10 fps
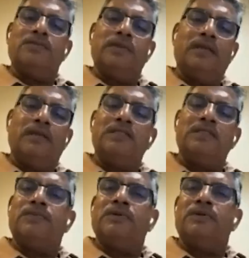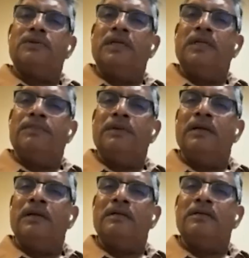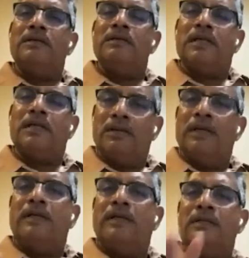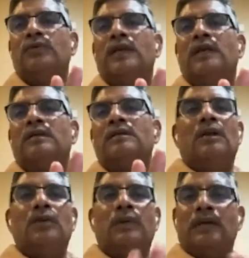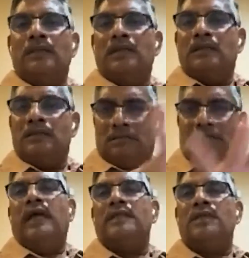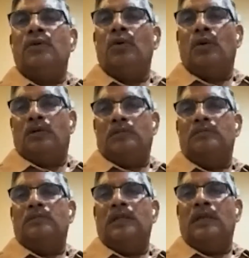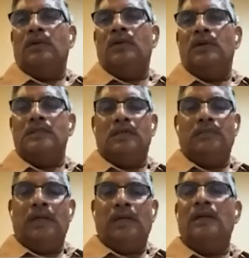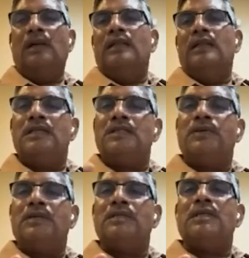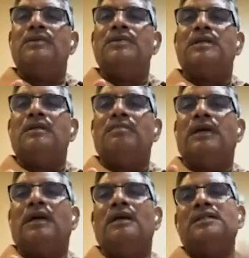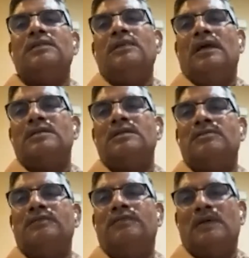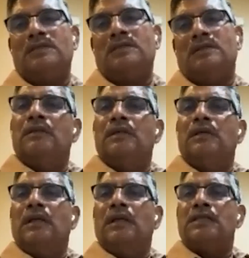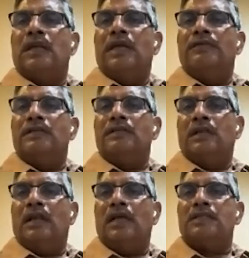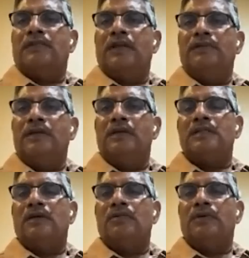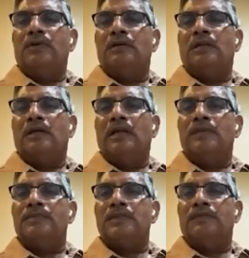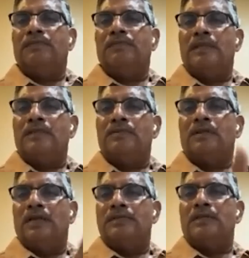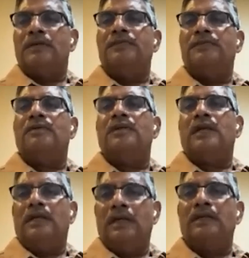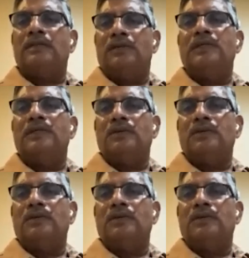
to be a dispute independent regulator who will look at these as a whole, in a holistic manner, and dispute resolution mechanism has to be faster. The national highways in the last 5 years, they have put the massive claims of around 88,000